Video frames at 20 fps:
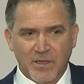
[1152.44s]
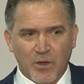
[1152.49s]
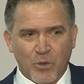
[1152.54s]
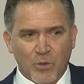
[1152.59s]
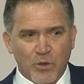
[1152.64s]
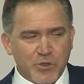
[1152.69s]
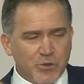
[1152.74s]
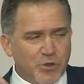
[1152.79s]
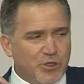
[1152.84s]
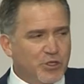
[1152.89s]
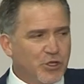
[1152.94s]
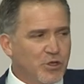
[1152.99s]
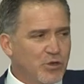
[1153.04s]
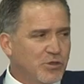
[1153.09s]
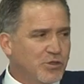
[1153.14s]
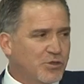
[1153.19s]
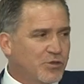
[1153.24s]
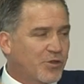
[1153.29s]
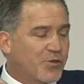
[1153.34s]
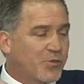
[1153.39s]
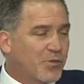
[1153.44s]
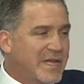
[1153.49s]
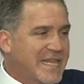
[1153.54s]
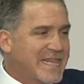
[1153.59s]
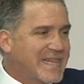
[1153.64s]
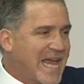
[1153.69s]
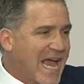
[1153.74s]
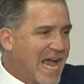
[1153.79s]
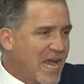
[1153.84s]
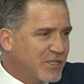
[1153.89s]
was reduced to
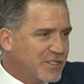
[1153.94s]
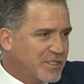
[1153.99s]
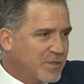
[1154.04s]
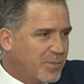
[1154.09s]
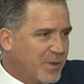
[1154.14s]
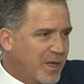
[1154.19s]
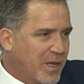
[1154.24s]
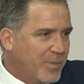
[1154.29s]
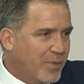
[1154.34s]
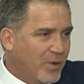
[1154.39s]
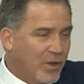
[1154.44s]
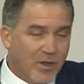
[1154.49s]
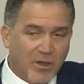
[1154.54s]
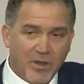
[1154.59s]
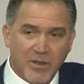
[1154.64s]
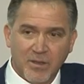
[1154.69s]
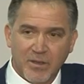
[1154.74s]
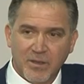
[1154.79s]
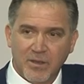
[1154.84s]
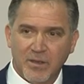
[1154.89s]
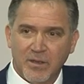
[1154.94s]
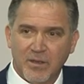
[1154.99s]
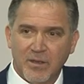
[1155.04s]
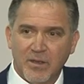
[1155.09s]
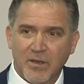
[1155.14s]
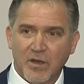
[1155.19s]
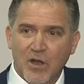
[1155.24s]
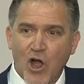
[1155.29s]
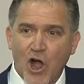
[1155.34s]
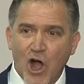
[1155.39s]
3,000 people,
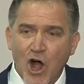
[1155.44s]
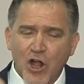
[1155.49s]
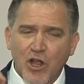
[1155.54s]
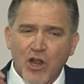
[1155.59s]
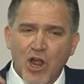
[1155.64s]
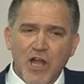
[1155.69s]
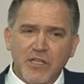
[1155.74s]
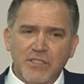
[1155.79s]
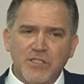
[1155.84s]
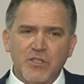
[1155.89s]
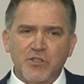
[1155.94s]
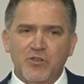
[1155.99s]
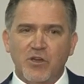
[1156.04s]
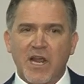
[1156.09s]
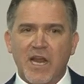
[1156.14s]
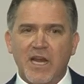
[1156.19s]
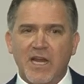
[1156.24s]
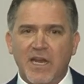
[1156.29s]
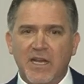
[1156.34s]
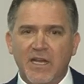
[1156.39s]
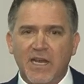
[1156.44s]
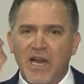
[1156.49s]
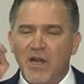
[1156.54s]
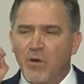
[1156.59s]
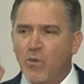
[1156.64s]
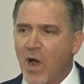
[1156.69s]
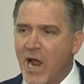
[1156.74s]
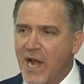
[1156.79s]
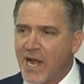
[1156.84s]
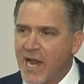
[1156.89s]
all concentrated in
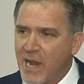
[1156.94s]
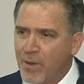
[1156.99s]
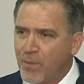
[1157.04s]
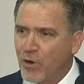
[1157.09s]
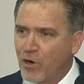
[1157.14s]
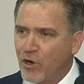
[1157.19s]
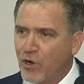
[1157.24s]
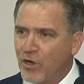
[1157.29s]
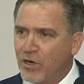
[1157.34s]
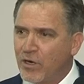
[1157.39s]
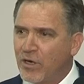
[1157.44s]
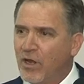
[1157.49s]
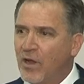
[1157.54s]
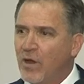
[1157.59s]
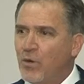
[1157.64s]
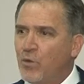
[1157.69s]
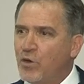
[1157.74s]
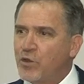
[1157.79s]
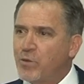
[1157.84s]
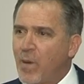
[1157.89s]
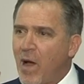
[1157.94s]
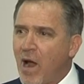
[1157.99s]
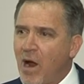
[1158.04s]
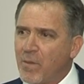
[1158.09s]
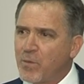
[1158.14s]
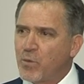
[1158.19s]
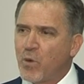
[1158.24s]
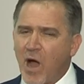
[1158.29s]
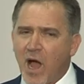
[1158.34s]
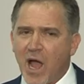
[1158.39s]
one neighborhood with
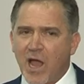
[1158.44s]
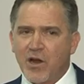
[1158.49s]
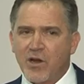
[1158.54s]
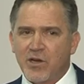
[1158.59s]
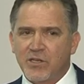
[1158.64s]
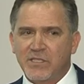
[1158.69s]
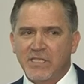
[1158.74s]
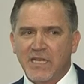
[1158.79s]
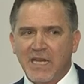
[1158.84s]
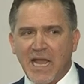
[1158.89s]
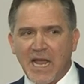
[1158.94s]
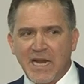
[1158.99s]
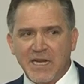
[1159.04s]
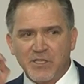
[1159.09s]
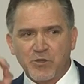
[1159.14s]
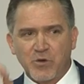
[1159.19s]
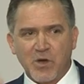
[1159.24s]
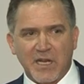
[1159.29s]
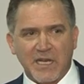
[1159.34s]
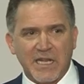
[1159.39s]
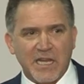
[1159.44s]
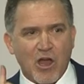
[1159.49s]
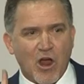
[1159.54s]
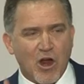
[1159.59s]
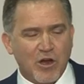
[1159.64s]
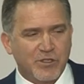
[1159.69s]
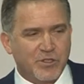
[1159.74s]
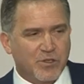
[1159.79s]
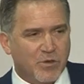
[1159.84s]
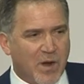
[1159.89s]
barbed wires and Israeli
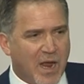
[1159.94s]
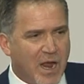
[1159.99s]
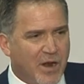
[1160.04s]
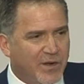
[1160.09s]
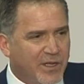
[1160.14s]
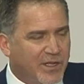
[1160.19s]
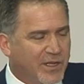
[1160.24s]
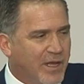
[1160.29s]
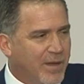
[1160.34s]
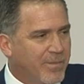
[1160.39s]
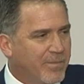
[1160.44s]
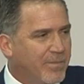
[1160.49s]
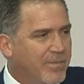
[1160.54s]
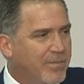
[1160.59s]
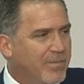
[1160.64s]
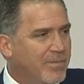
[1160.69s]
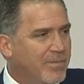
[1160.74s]
guards surrounding them.